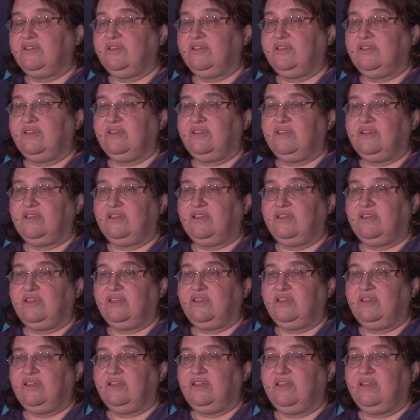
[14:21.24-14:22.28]

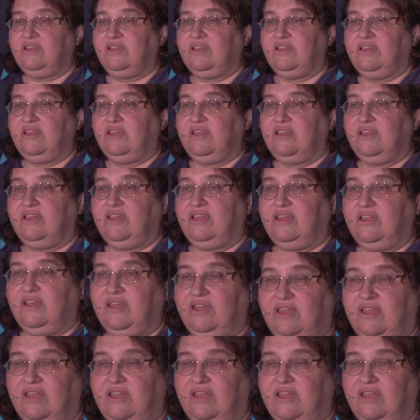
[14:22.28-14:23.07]
Nothing is said.